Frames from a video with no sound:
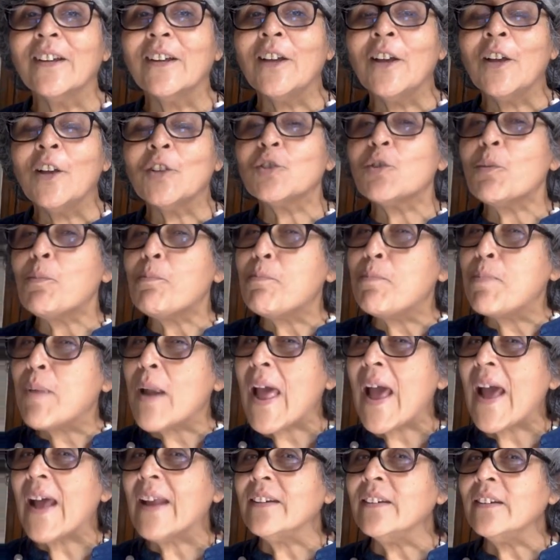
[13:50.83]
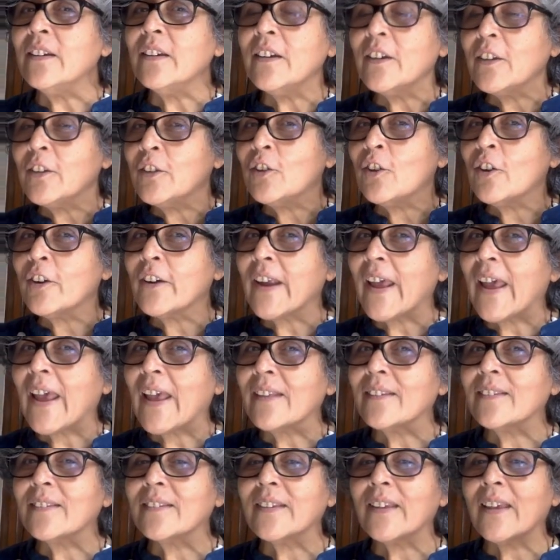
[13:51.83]
So plan your
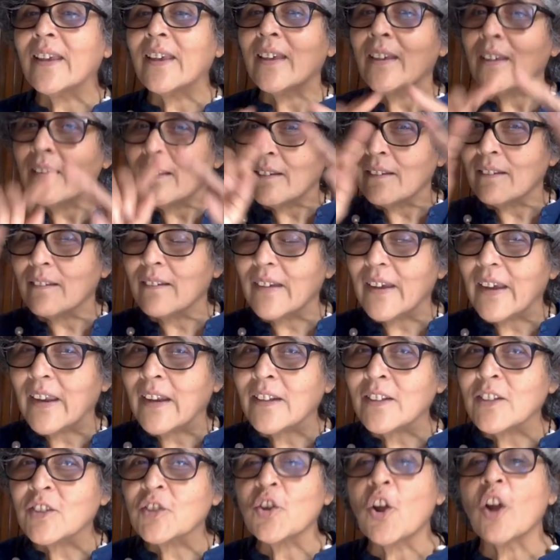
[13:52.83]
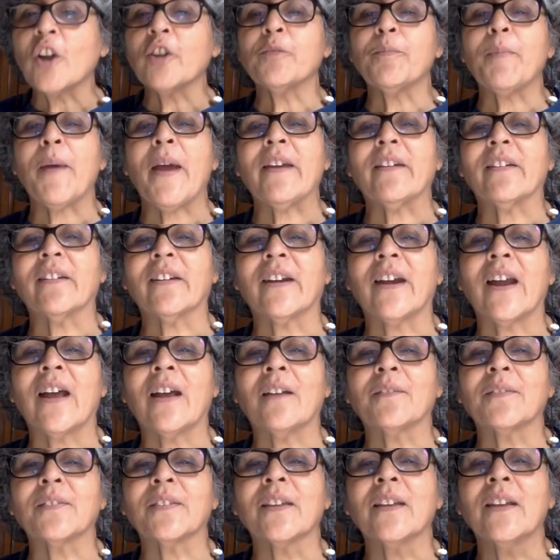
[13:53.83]
essay in short
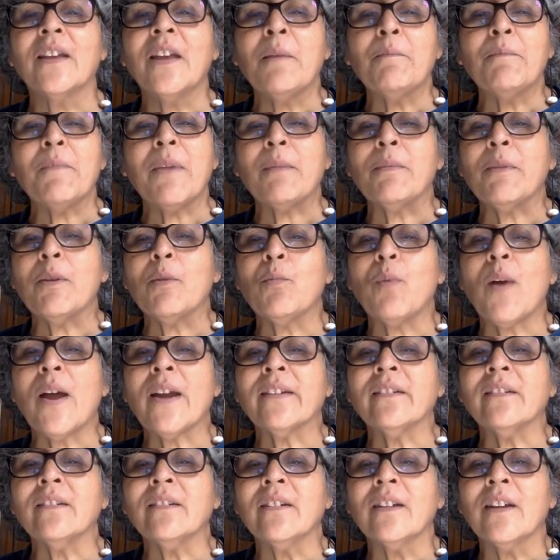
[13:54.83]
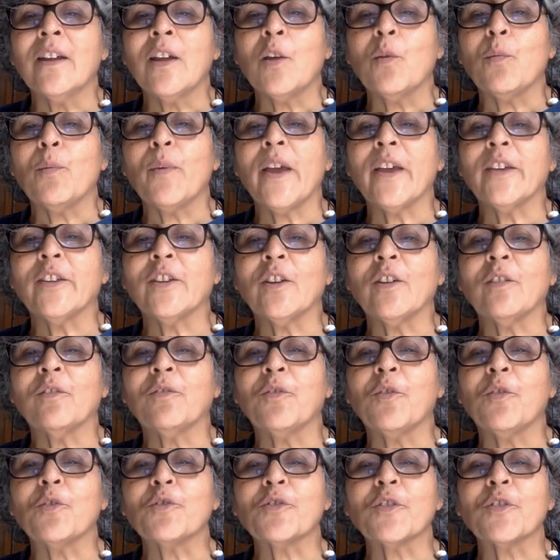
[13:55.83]
paragraphs, maybe one where your
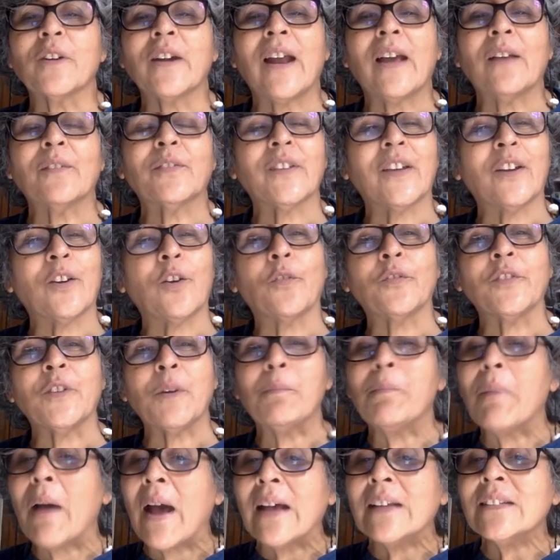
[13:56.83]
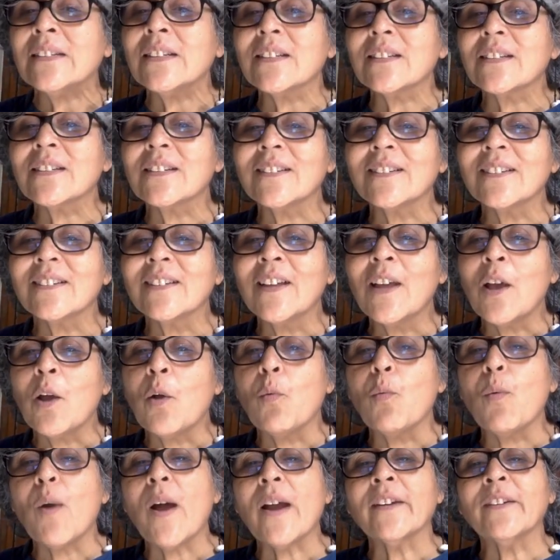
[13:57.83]
photographs are of the past,
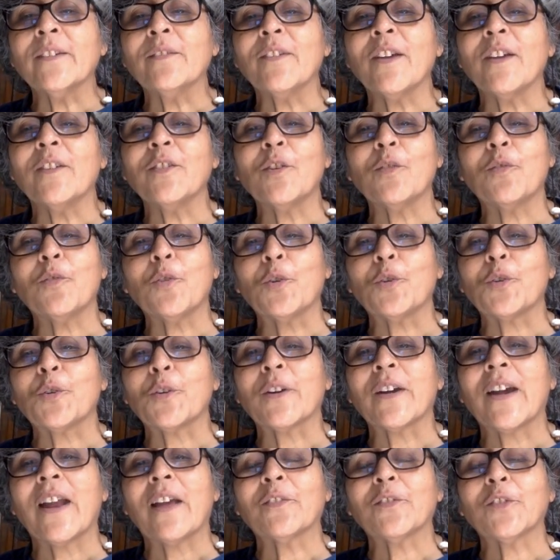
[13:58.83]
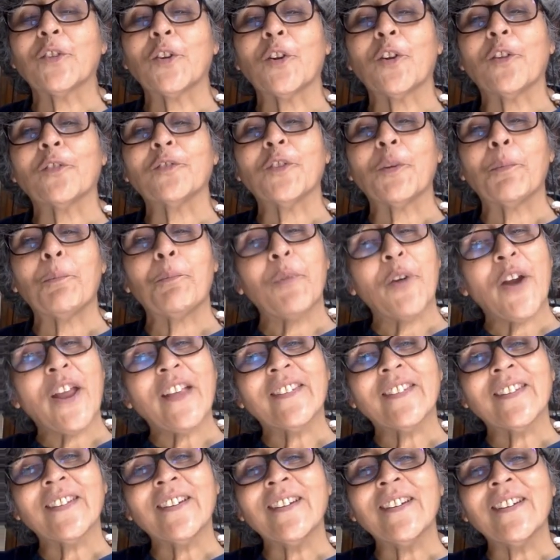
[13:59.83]
one where your photographs are of the
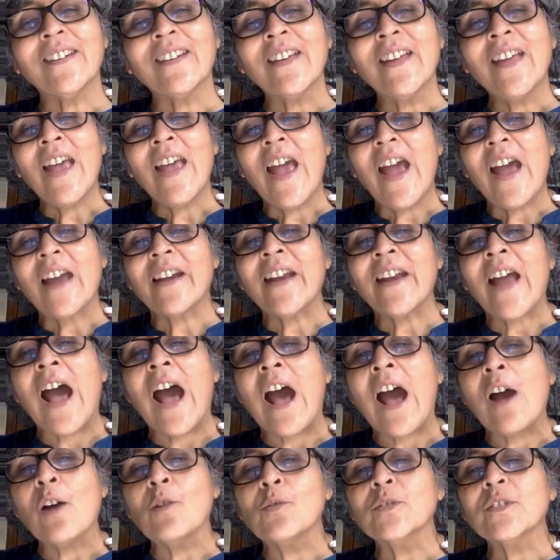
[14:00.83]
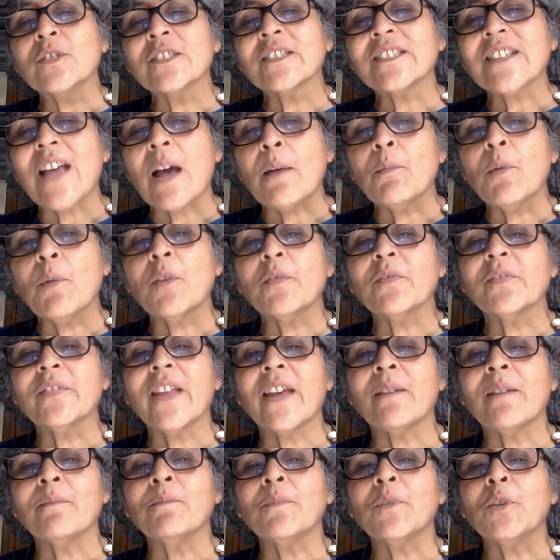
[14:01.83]
present, and how some of
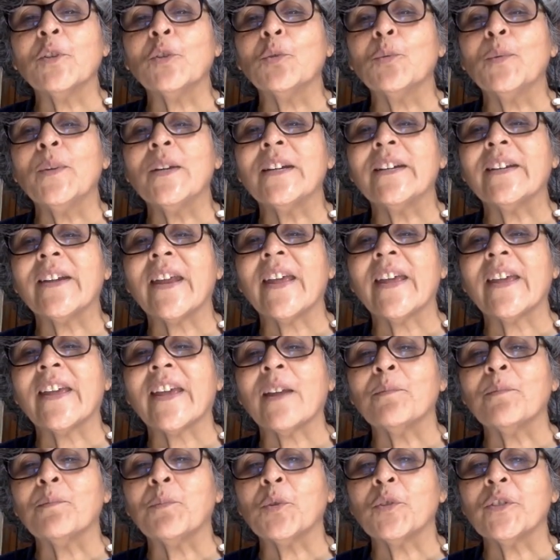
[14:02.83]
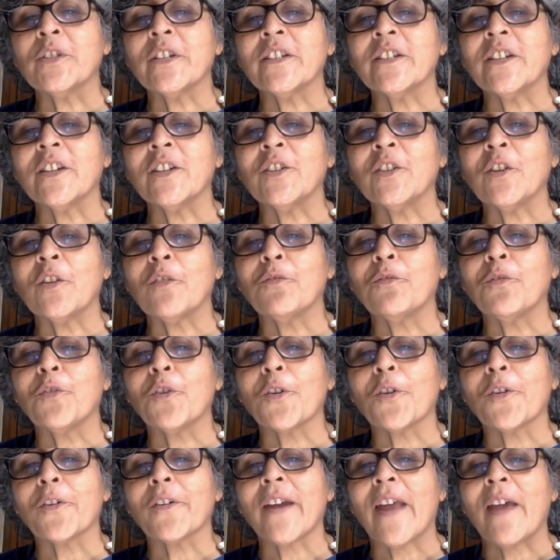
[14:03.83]
them you will take and put it in your
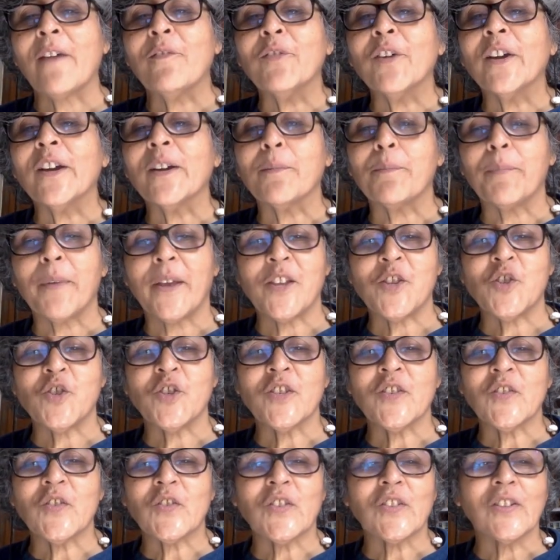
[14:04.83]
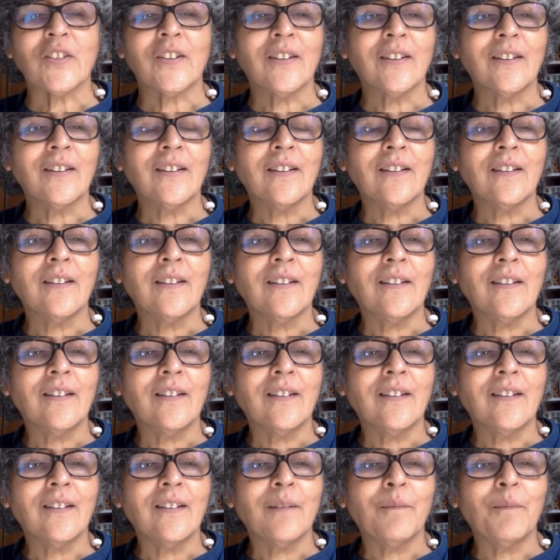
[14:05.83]
forever pages,
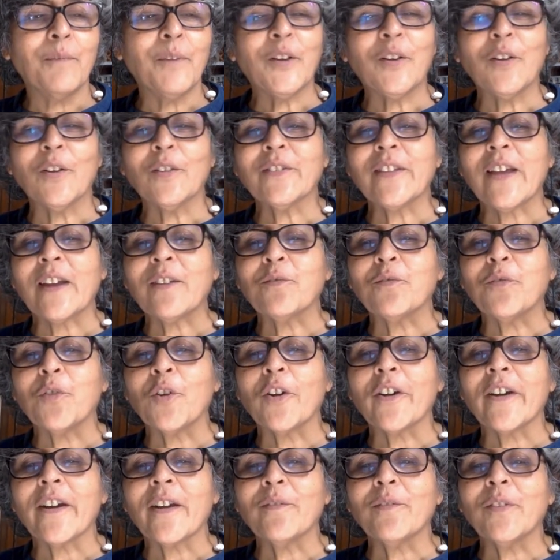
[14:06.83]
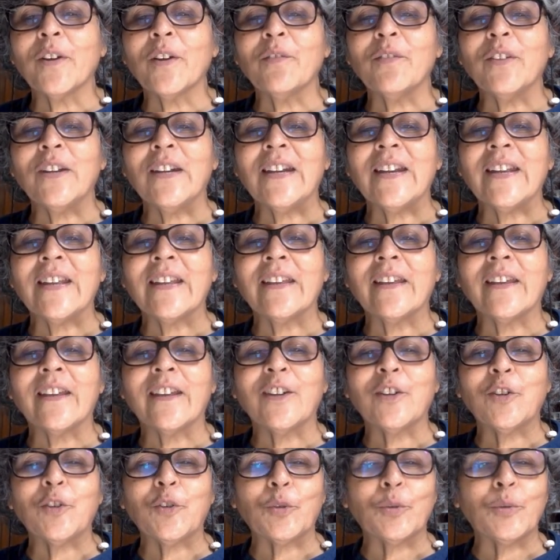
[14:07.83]
because that forever will link
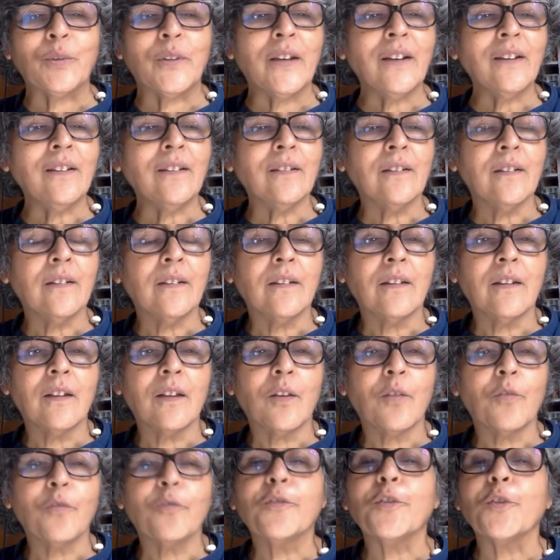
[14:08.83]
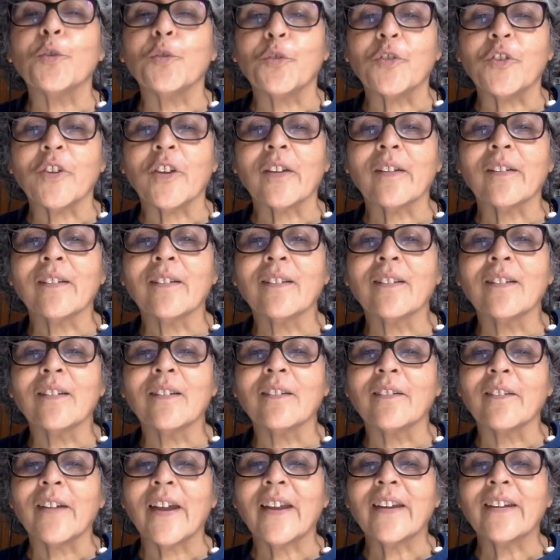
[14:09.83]
it to the future,
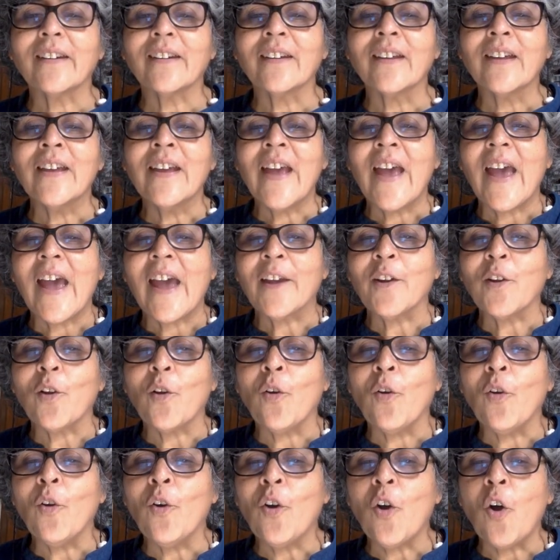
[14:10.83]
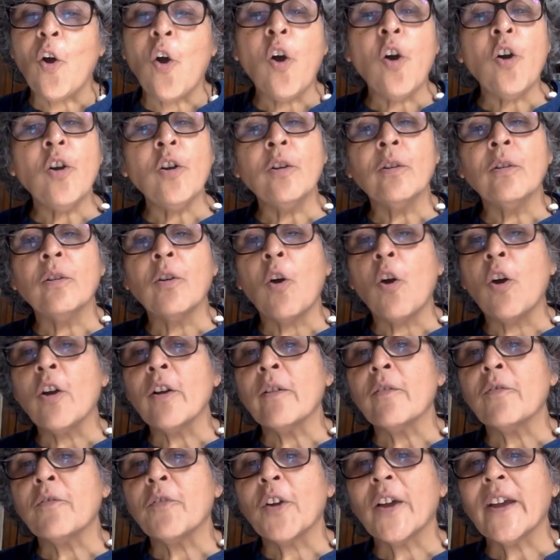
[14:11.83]
right? And or
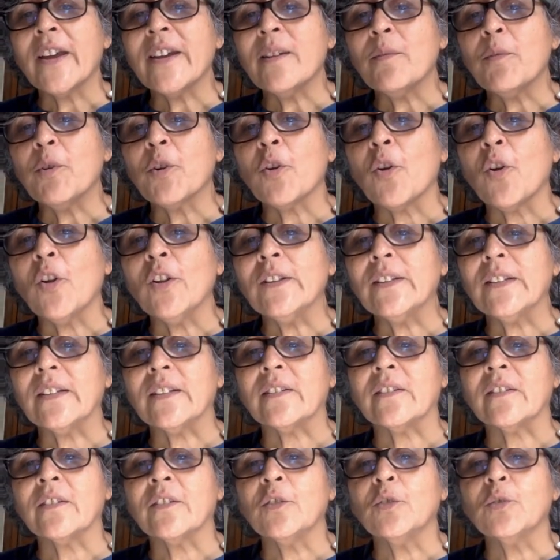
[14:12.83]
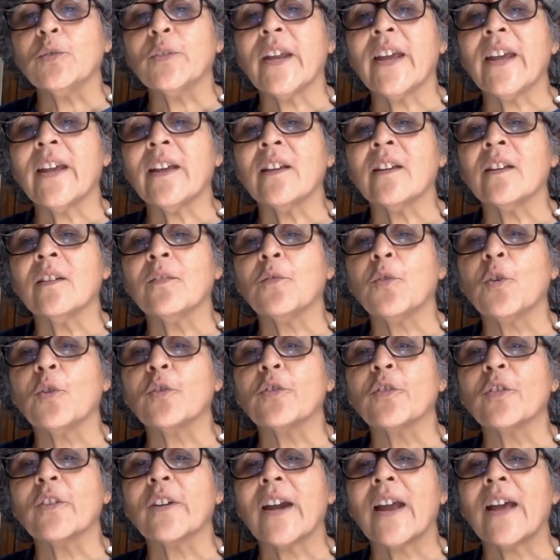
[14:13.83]
forget about all this. You take
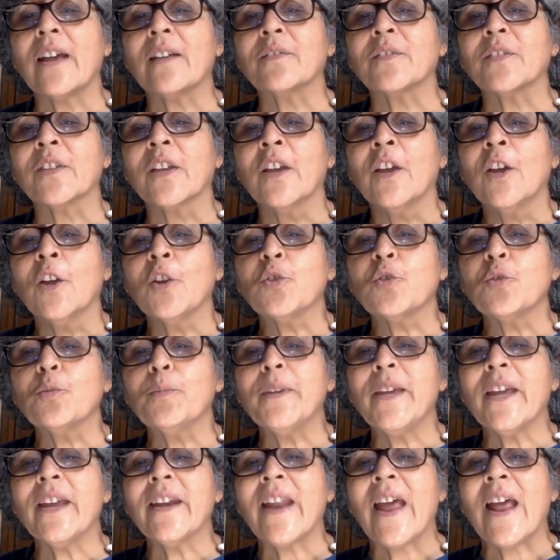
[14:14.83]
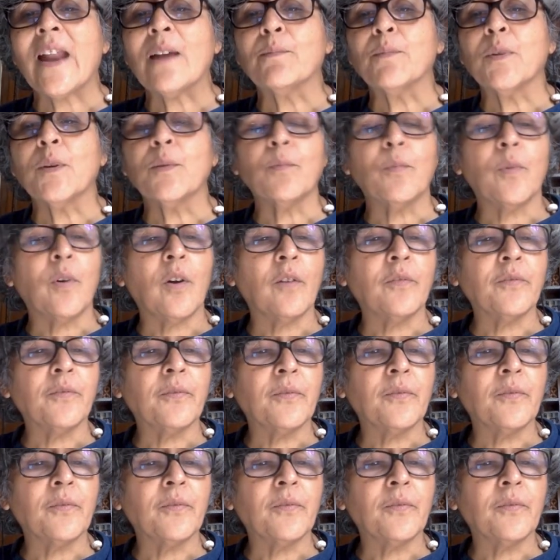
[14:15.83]
photographs to be an album of